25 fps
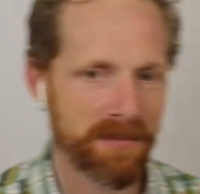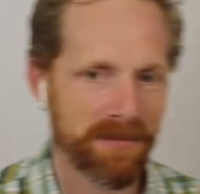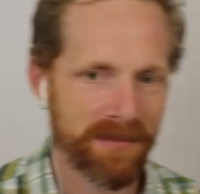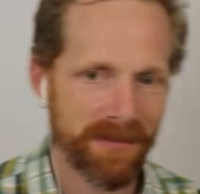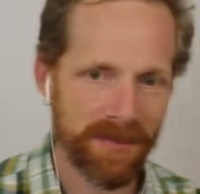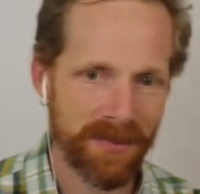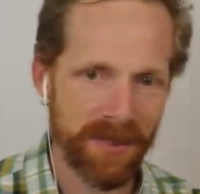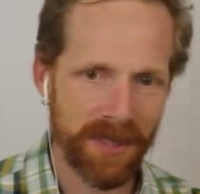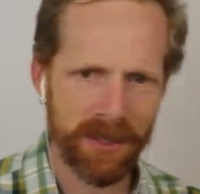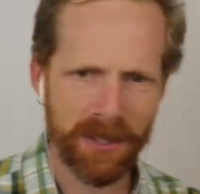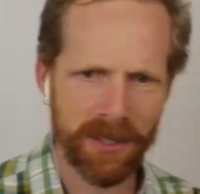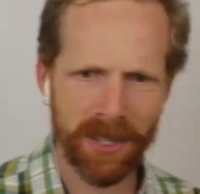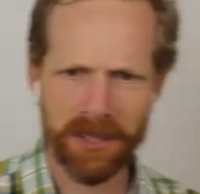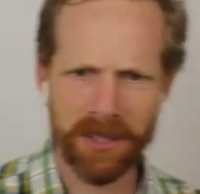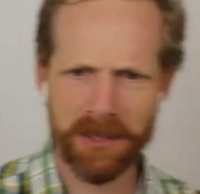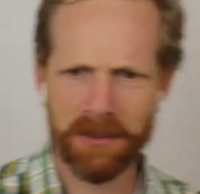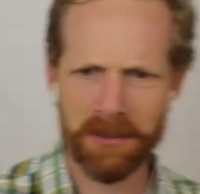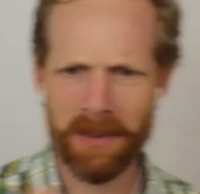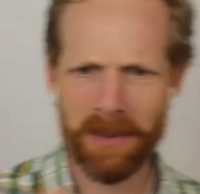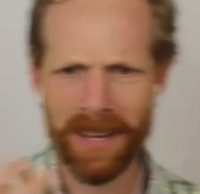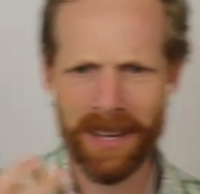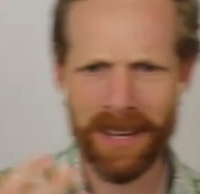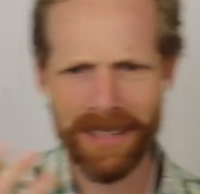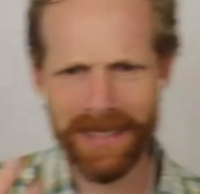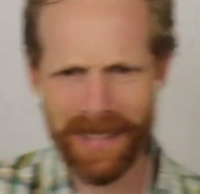does
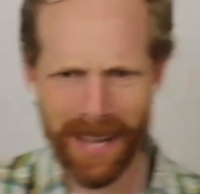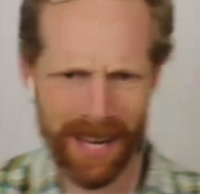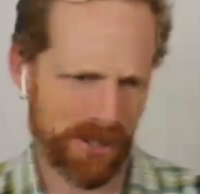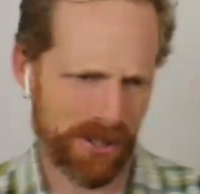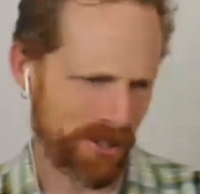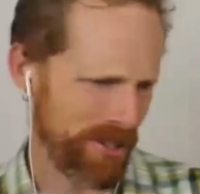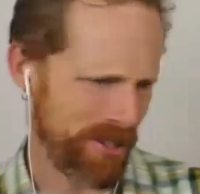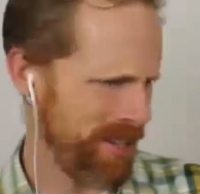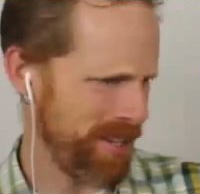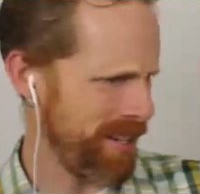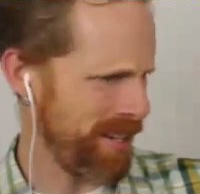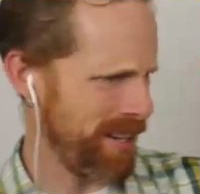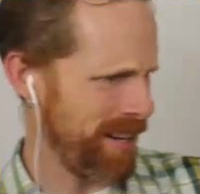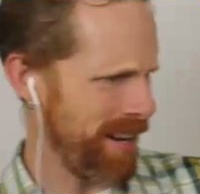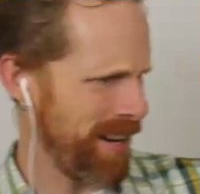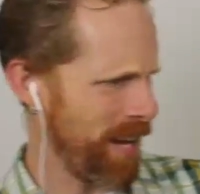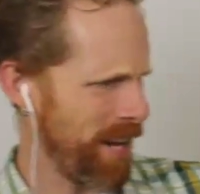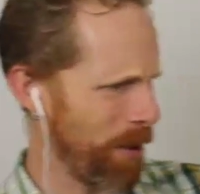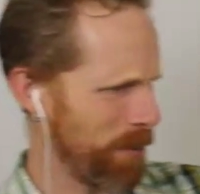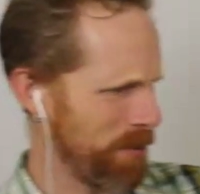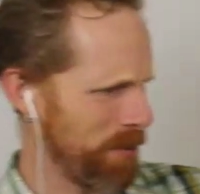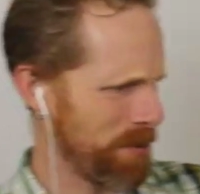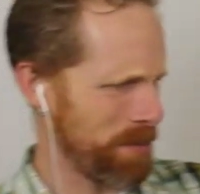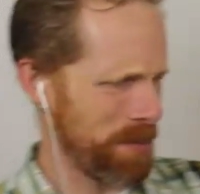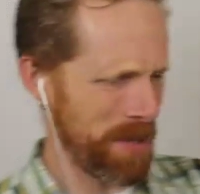meditation and
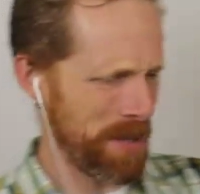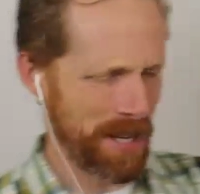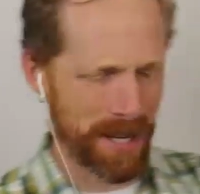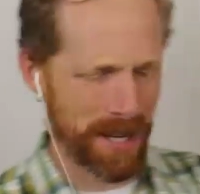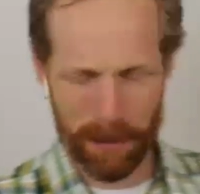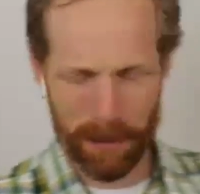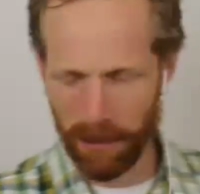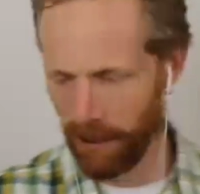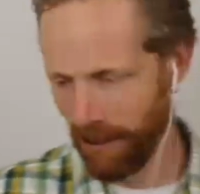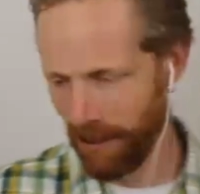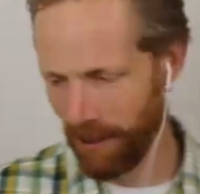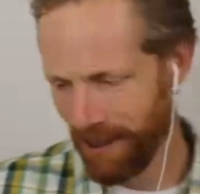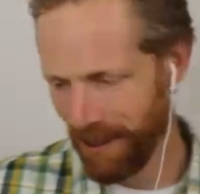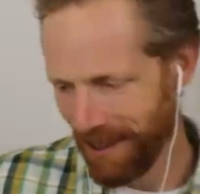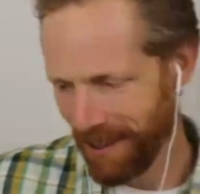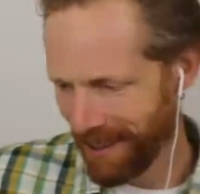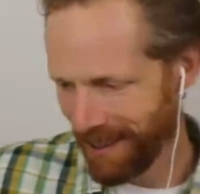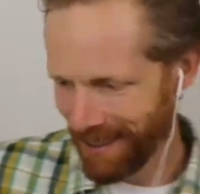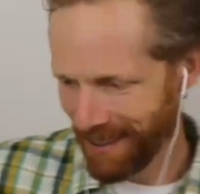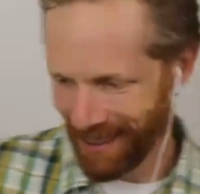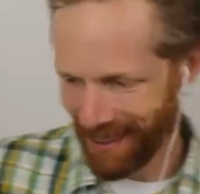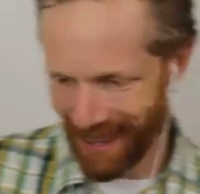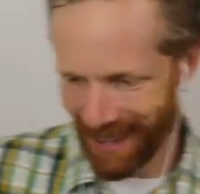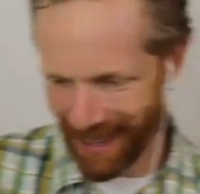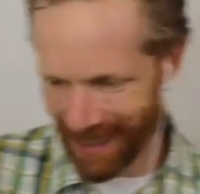helps people
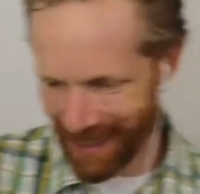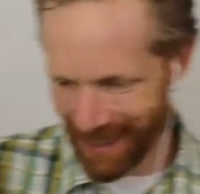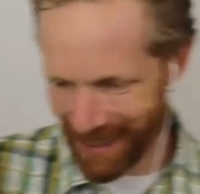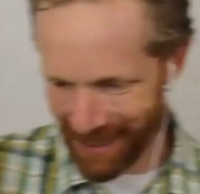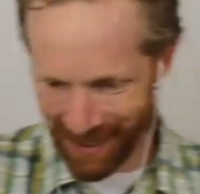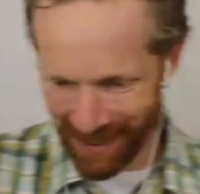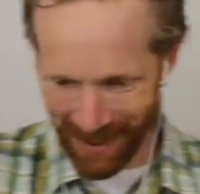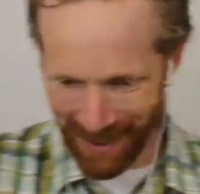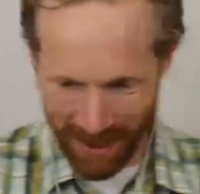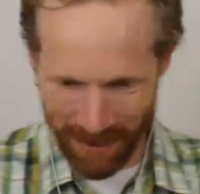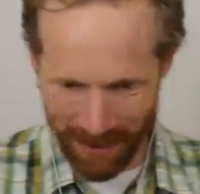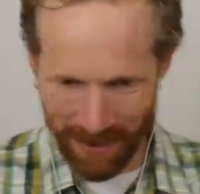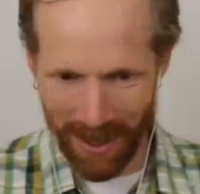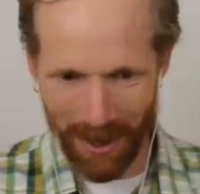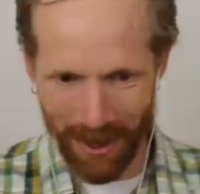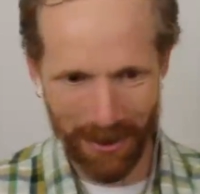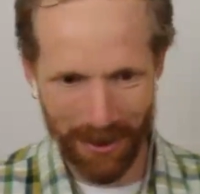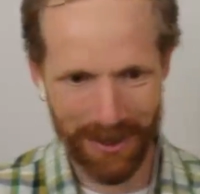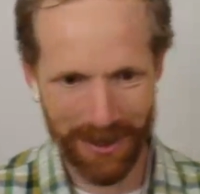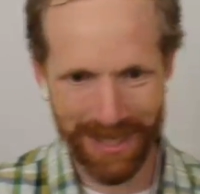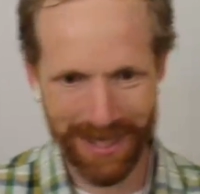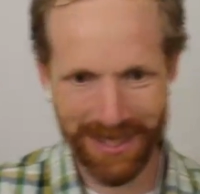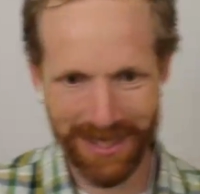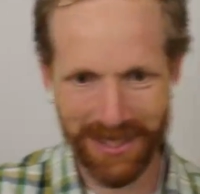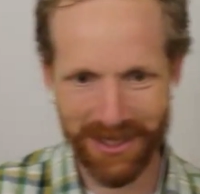like live healthy
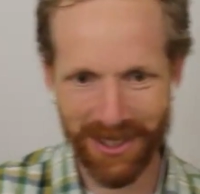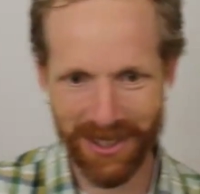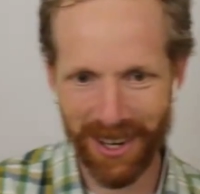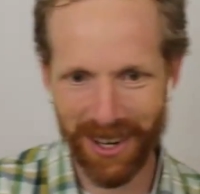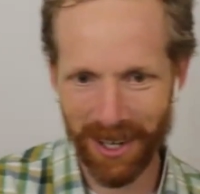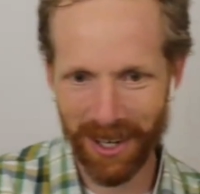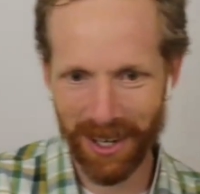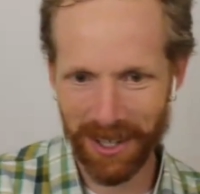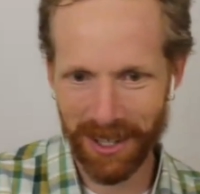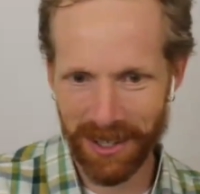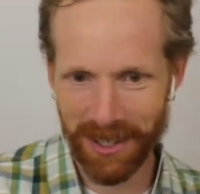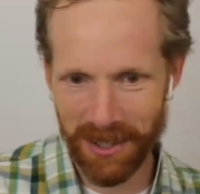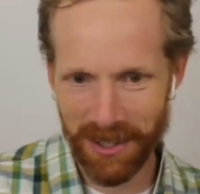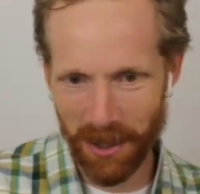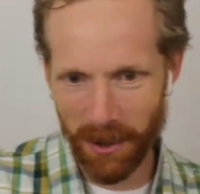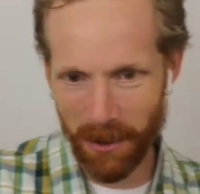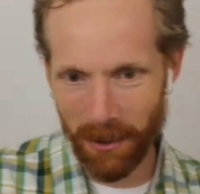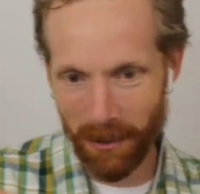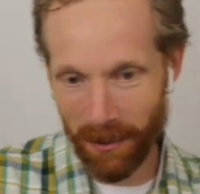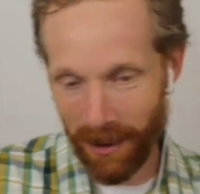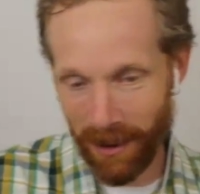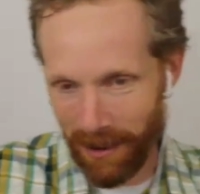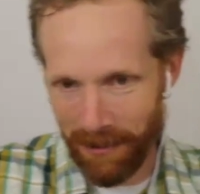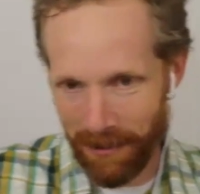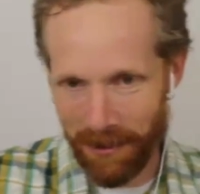and strong. And so,
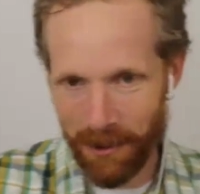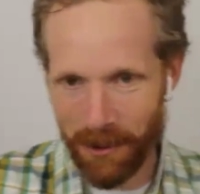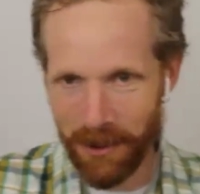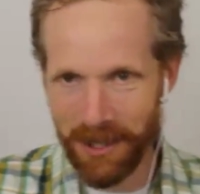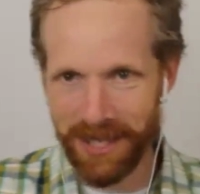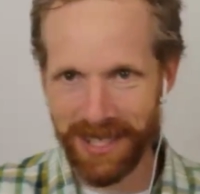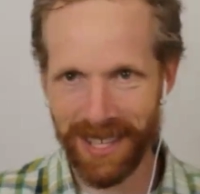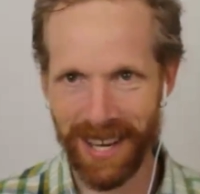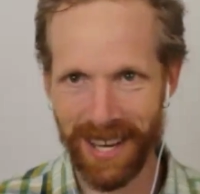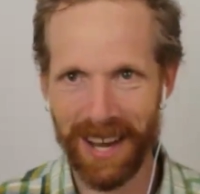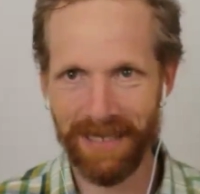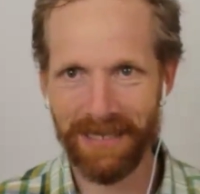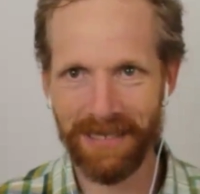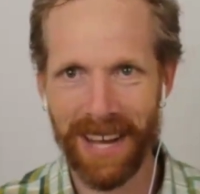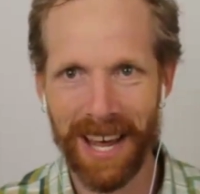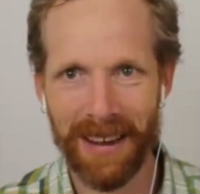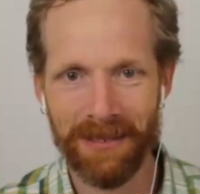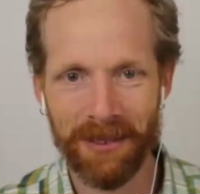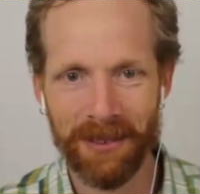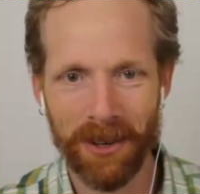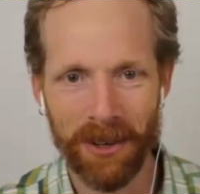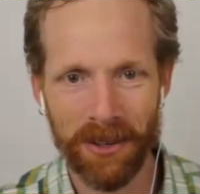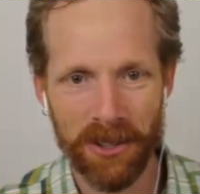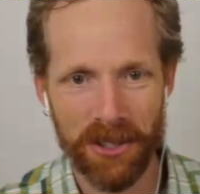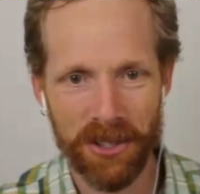of course, I have to have her
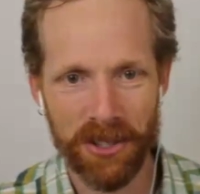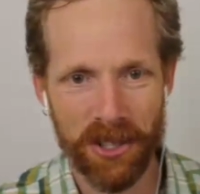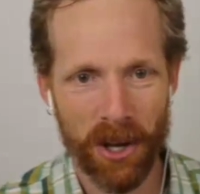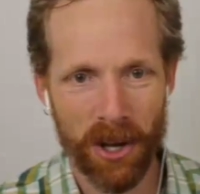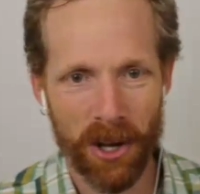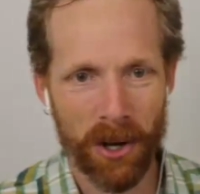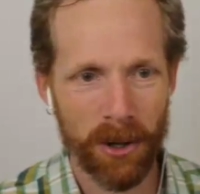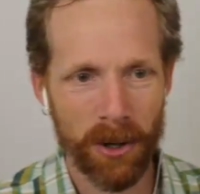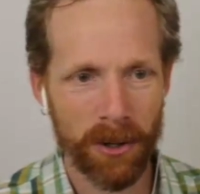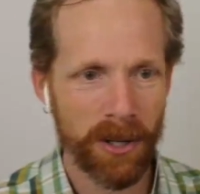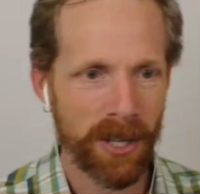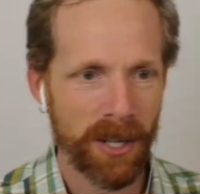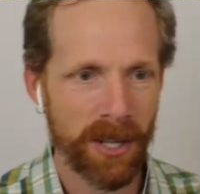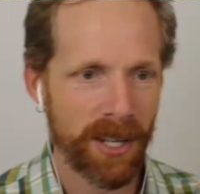on the show.